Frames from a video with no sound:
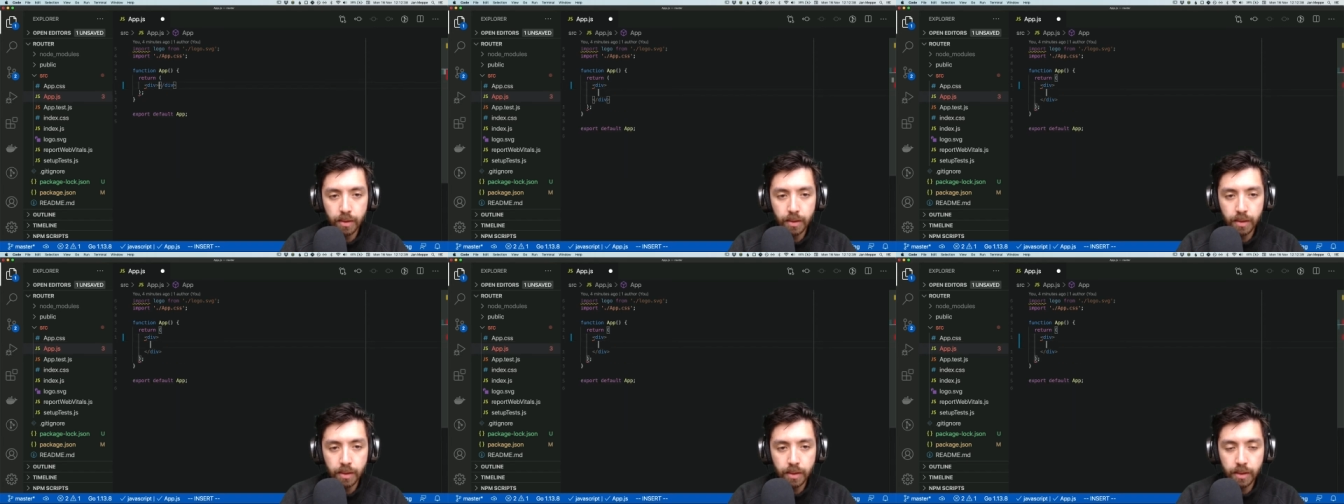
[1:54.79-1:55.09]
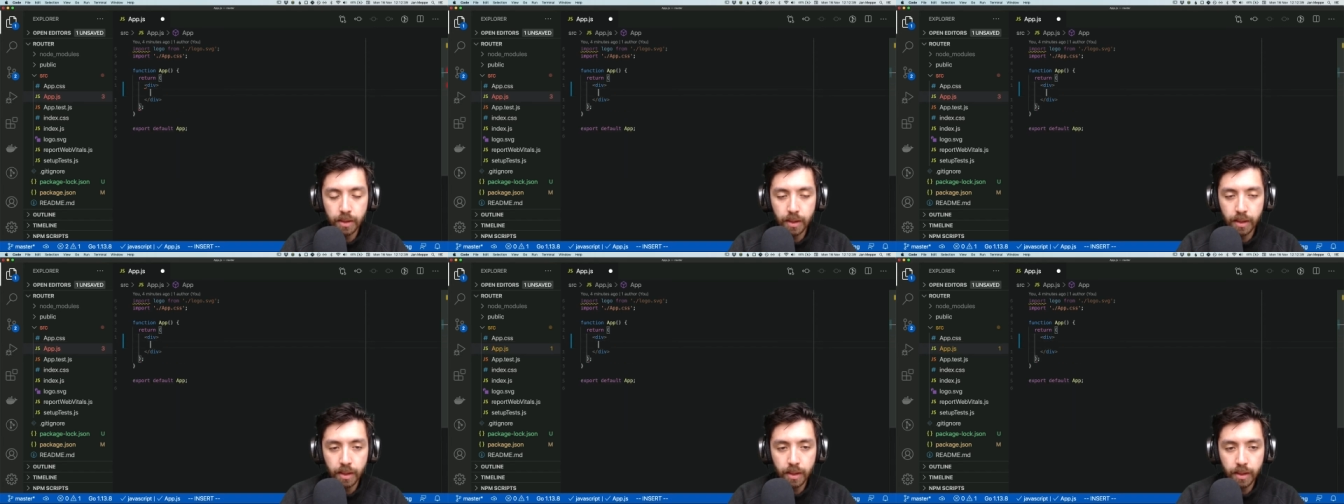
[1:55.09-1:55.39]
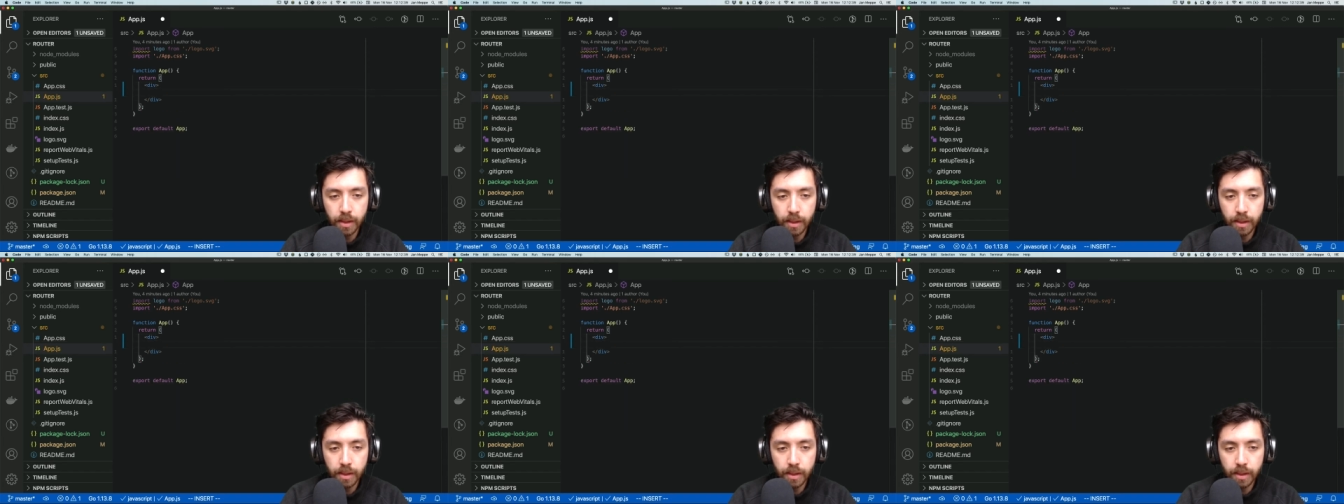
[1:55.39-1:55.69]
say
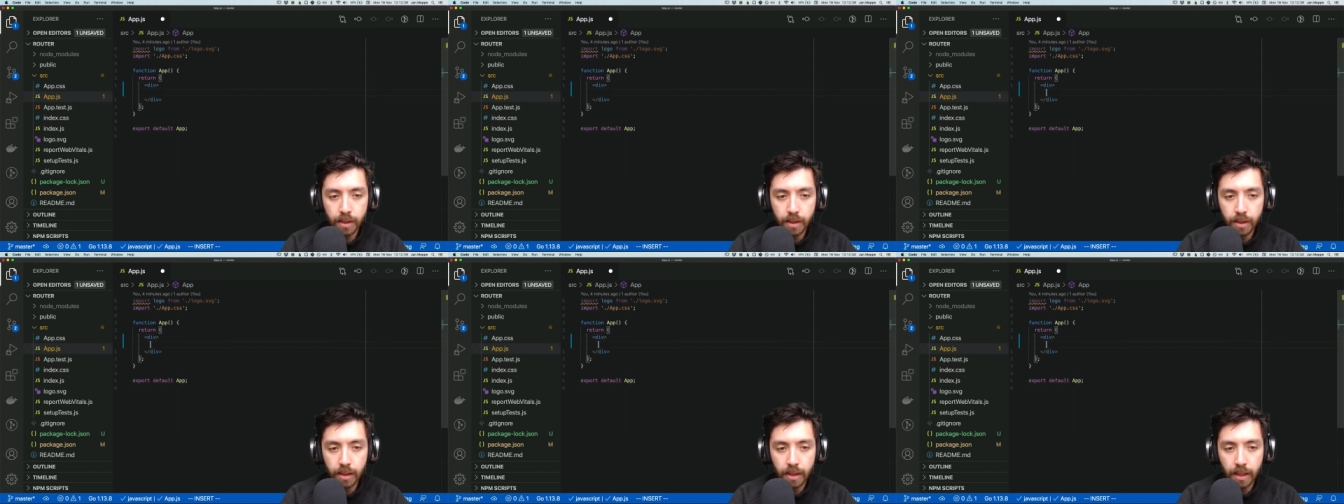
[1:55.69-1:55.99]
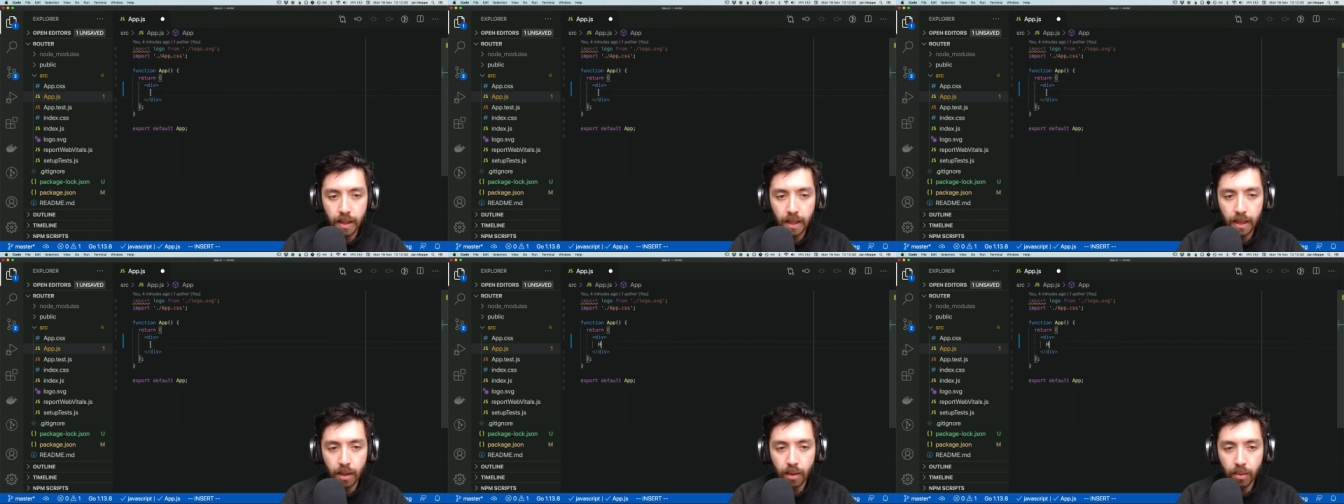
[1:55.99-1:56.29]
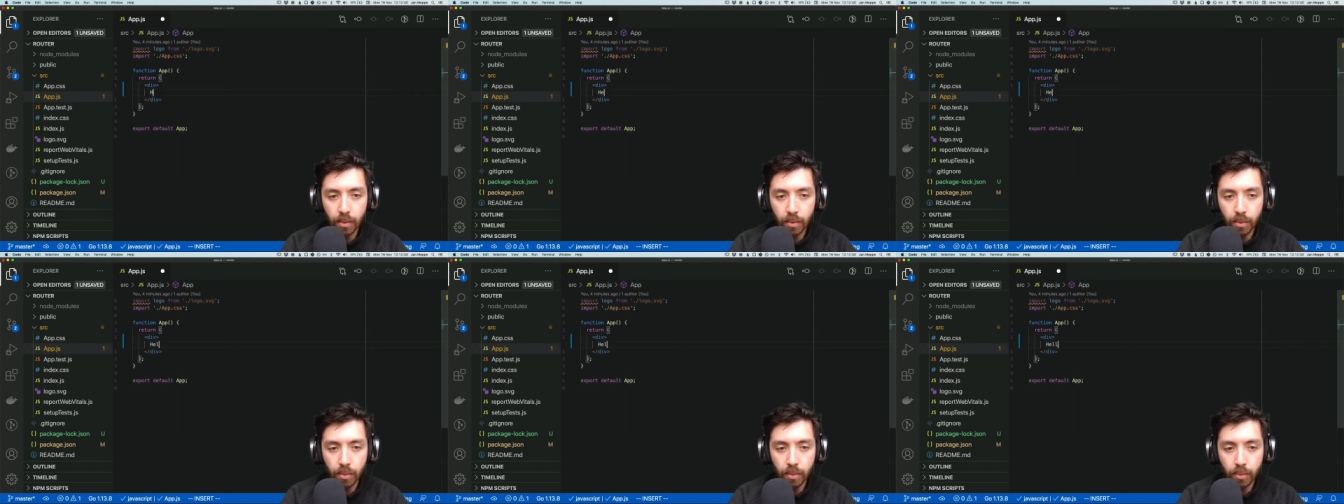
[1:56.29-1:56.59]

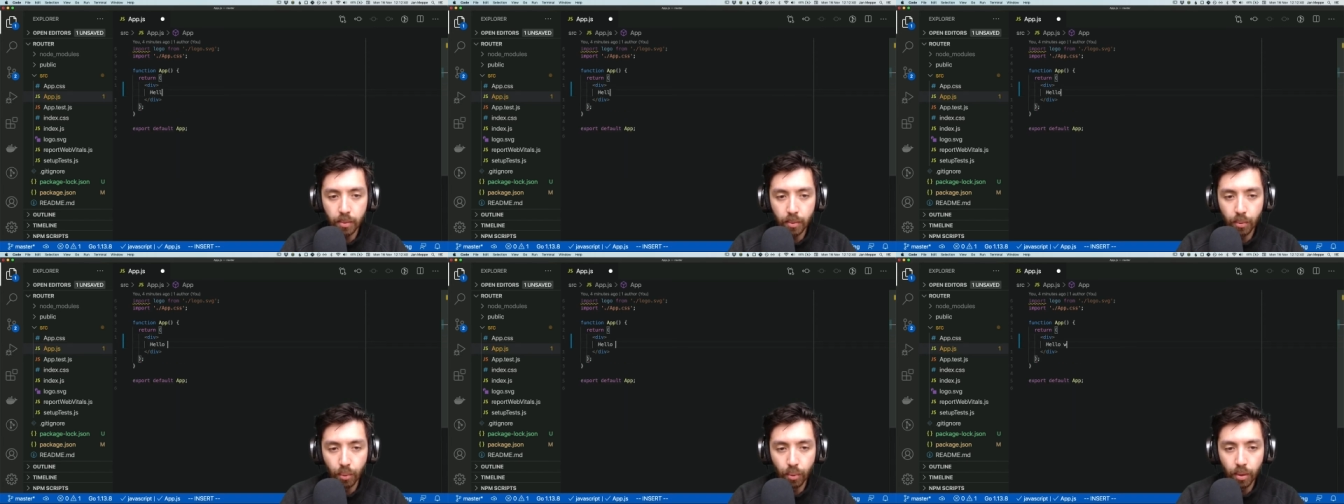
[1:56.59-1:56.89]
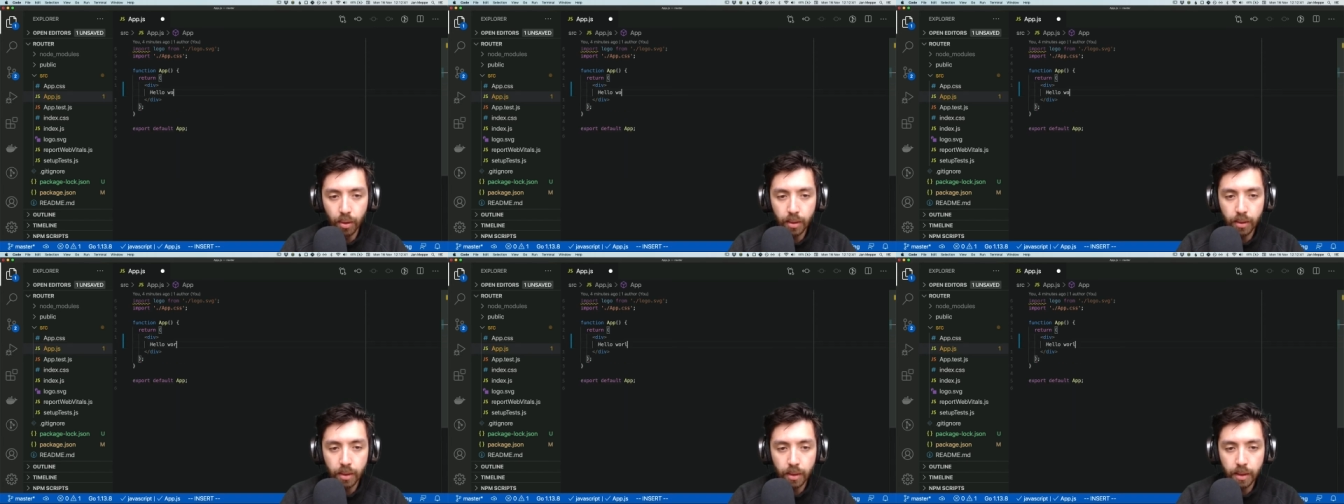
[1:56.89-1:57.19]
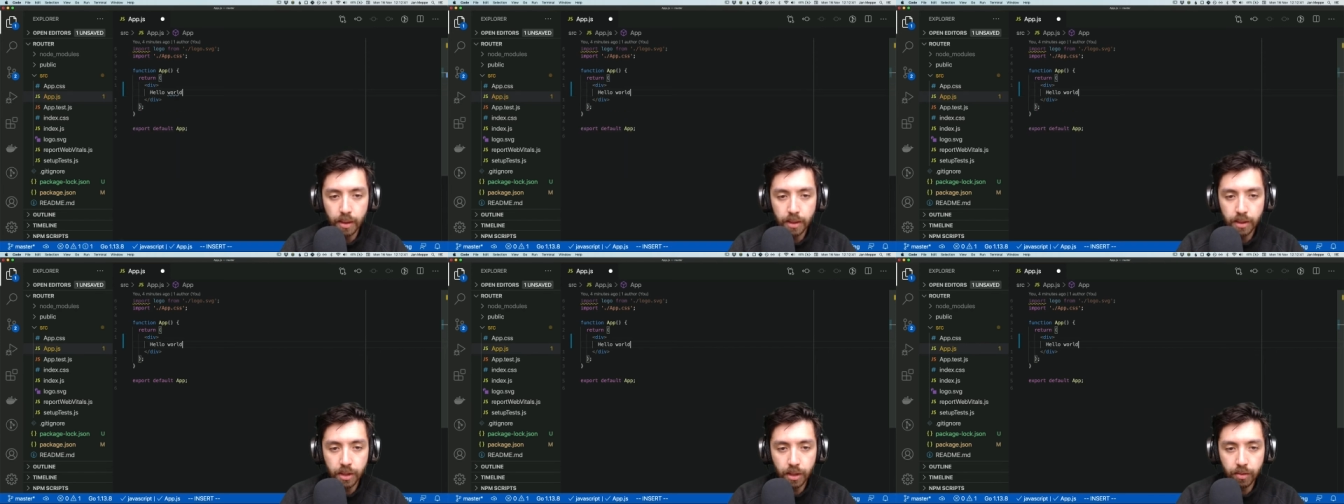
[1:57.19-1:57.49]
hello world
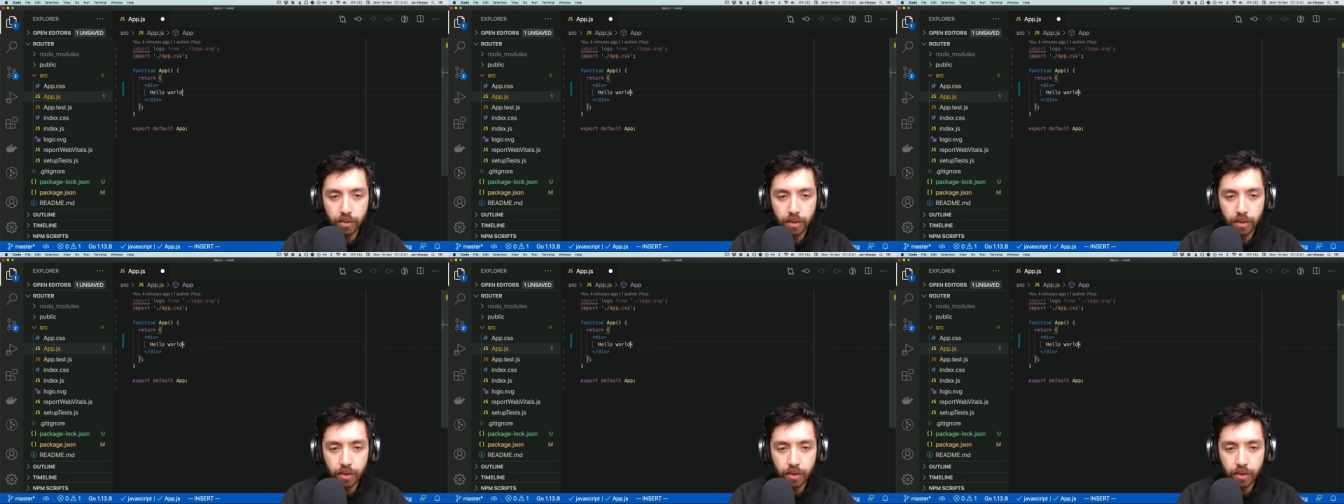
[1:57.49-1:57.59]
and save